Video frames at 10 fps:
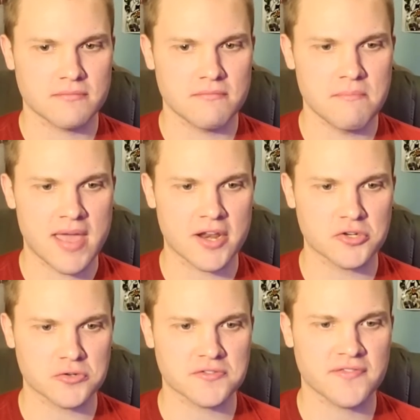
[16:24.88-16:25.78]

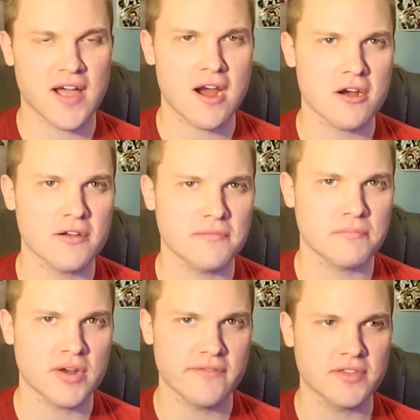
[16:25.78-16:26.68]
managers fired
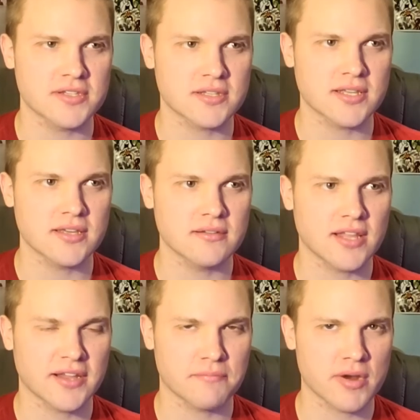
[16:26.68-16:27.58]
previously,
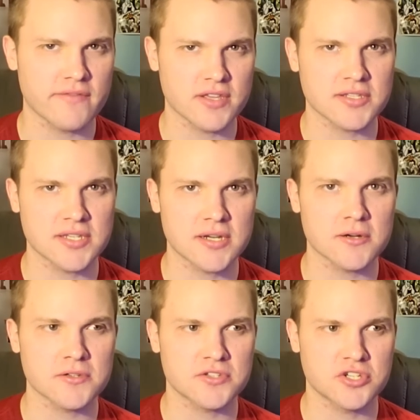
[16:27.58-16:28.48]
like previous
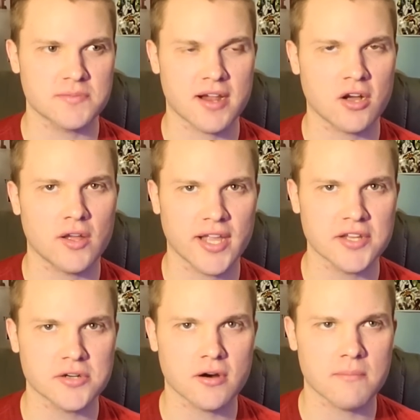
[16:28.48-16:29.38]
years, just by calling
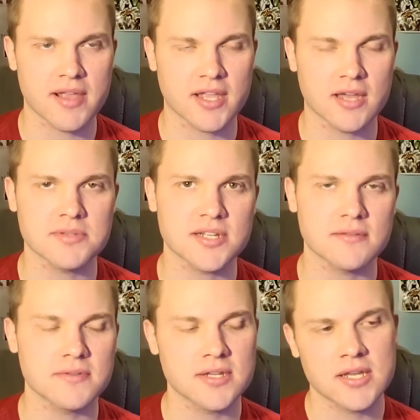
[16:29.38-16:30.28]
HR and making up
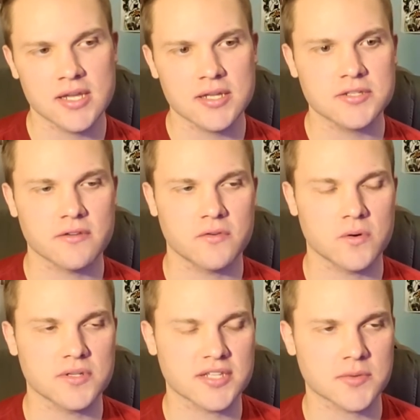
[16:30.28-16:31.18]
stuff. So, of
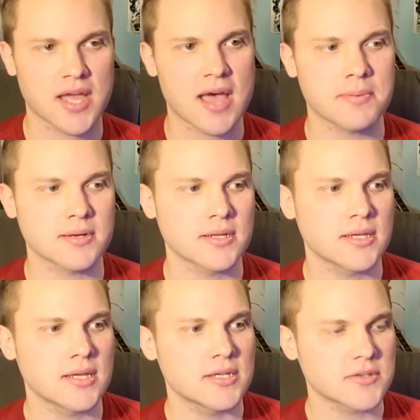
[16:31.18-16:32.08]
course, that's what happened.
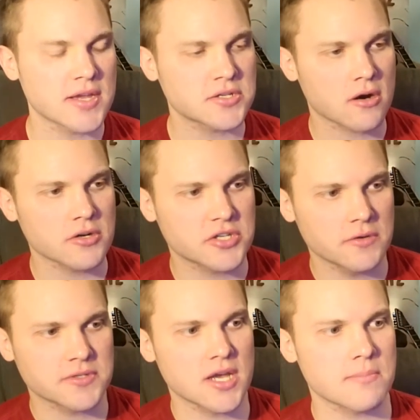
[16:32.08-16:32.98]
So, HR
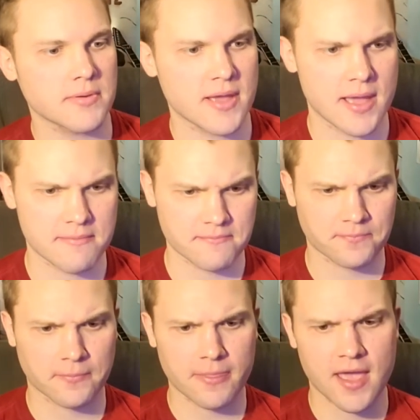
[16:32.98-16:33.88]
shows up
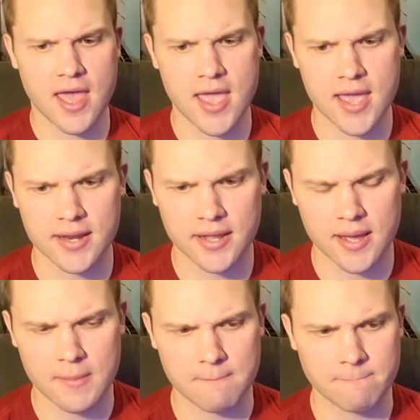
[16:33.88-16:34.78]
and,
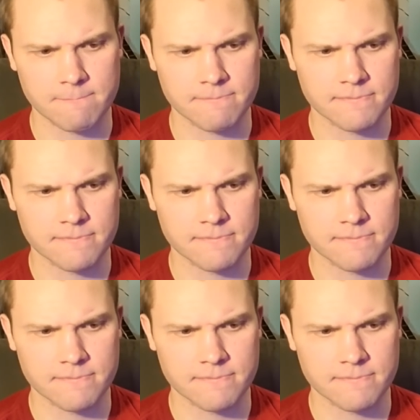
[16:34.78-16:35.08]
um,